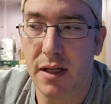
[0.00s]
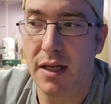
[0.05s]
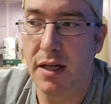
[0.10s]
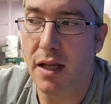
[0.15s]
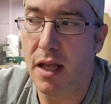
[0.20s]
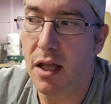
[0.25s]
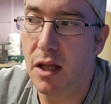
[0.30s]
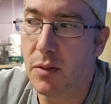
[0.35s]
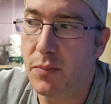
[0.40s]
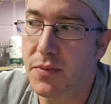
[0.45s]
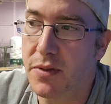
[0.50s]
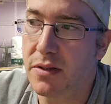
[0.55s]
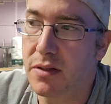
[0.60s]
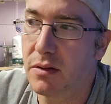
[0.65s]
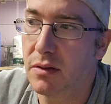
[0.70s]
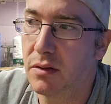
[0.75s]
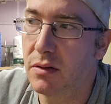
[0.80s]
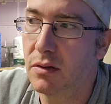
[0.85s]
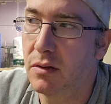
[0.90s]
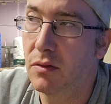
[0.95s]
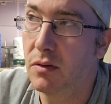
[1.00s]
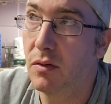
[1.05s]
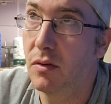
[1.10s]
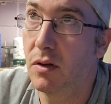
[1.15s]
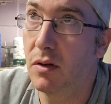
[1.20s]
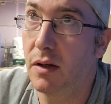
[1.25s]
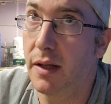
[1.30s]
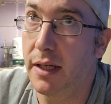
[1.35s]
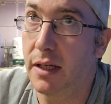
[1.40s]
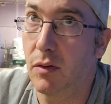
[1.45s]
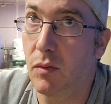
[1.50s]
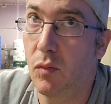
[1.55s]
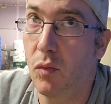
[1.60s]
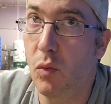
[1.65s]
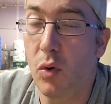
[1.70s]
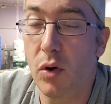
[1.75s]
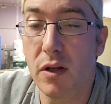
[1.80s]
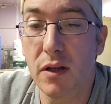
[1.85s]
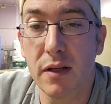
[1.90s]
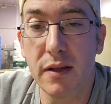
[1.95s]
It helps. Like,
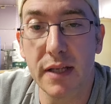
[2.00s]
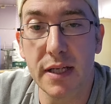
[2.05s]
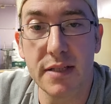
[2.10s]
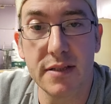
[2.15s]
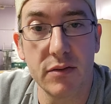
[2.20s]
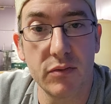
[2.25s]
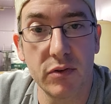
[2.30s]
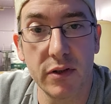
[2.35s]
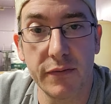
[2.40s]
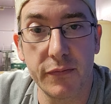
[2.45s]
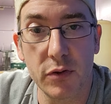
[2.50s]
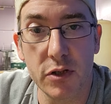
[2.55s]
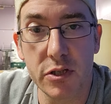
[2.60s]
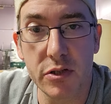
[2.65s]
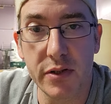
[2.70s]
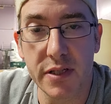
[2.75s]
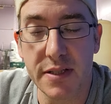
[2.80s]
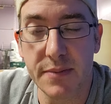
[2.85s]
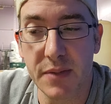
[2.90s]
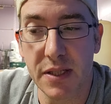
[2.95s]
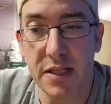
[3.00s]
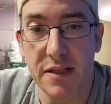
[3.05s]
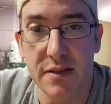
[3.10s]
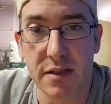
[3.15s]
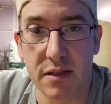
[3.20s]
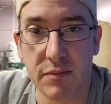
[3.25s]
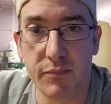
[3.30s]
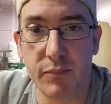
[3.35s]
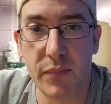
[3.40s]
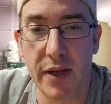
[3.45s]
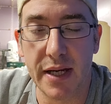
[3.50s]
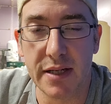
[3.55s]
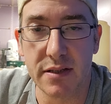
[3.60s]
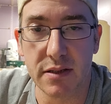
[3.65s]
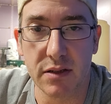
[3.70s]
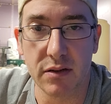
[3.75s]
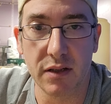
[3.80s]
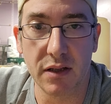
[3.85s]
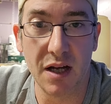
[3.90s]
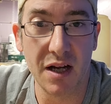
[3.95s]
one of the things that really frustrates me as
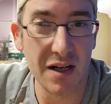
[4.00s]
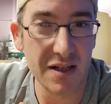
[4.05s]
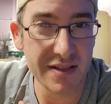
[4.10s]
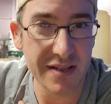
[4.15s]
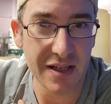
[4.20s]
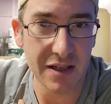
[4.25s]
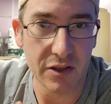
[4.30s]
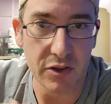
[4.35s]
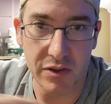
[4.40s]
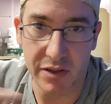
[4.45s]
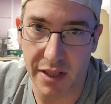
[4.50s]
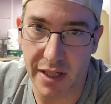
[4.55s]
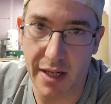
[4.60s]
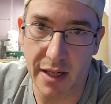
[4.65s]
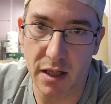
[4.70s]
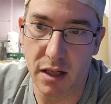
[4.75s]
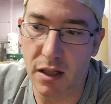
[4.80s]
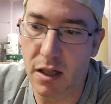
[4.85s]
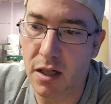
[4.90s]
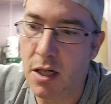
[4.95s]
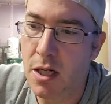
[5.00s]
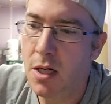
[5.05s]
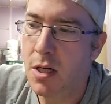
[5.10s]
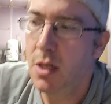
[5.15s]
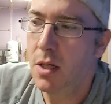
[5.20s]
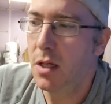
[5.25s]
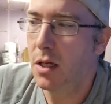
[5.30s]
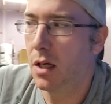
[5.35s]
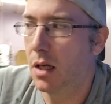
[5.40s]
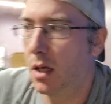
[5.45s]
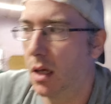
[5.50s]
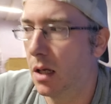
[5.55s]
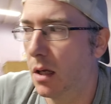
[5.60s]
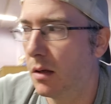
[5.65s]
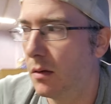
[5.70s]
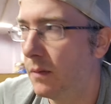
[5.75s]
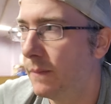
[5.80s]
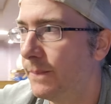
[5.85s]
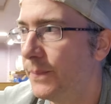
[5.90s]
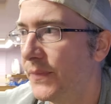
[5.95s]
a content creator
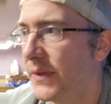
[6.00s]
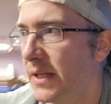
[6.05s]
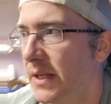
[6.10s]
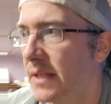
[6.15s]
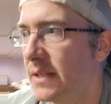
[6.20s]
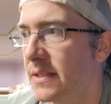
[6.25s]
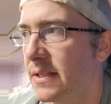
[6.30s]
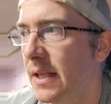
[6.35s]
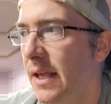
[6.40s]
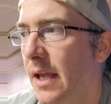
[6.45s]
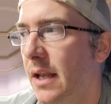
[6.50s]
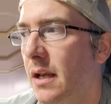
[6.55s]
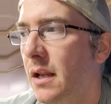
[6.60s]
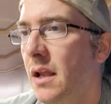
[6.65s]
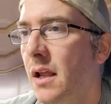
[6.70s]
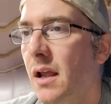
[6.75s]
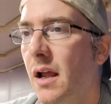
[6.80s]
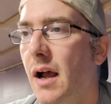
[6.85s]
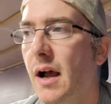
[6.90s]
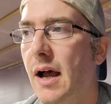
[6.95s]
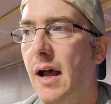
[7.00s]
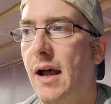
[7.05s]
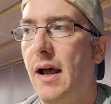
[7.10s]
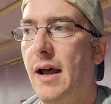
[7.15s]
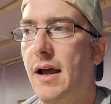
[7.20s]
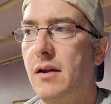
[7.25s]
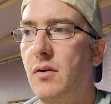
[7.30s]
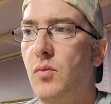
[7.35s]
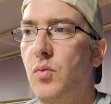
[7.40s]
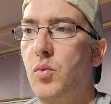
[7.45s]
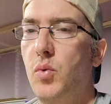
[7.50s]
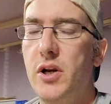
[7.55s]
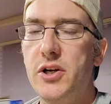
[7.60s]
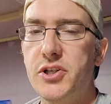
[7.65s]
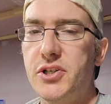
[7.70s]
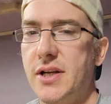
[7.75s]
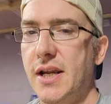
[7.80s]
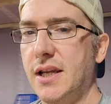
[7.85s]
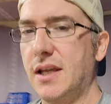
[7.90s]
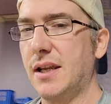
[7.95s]
is that I
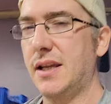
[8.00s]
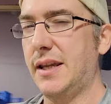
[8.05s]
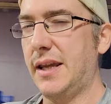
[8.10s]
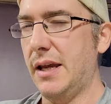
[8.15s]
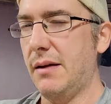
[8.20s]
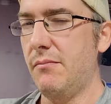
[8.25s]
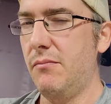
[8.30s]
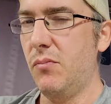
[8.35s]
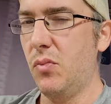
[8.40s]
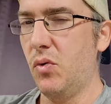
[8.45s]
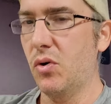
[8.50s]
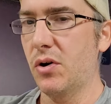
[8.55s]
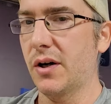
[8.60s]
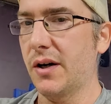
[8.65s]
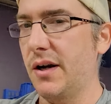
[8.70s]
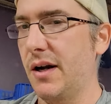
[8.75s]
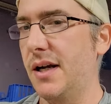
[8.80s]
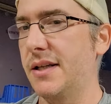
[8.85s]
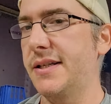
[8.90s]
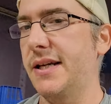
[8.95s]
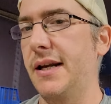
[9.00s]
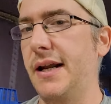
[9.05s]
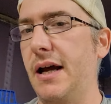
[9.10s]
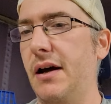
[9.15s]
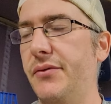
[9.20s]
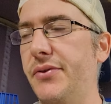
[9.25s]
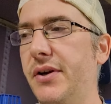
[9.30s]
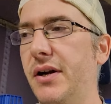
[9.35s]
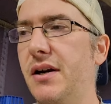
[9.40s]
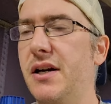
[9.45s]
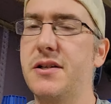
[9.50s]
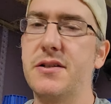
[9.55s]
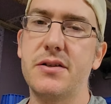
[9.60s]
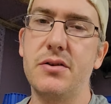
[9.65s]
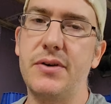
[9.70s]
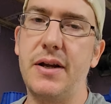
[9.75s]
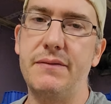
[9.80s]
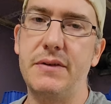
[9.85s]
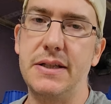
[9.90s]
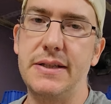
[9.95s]
wish I could get more content out there. I just
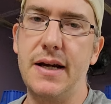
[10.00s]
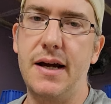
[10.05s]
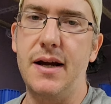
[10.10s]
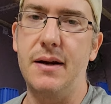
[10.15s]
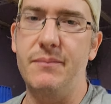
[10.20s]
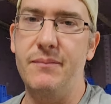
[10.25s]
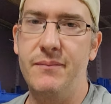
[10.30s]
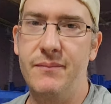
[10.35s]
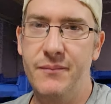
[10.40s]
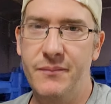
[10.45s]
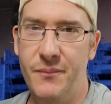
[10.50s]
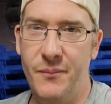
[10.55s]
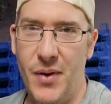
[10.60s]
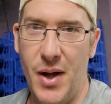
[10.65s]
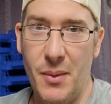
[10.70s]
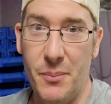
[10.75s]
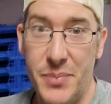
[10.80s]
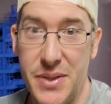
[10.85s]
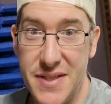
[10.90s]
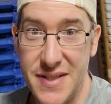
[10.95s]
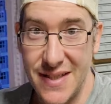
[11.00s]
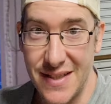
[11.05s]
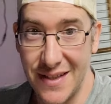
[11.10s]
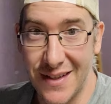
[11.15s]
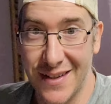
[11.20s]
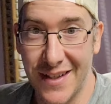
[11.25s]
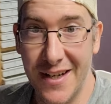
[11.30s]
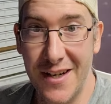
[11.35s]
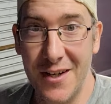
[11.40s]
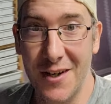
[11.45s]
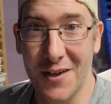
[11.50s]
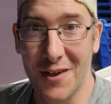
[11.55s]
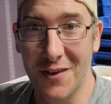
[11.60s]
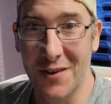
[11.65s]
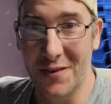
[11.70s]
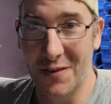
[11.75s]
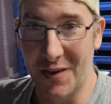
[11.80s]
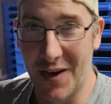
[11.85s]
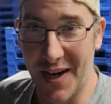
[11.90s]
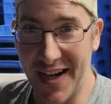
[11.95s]
don't have the time. I'm busy in here,
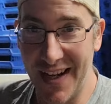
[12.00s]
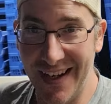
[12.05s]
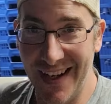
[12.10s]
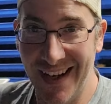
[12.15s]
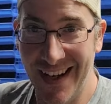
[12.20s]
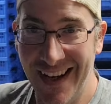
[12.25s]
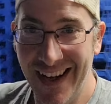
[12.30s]
right?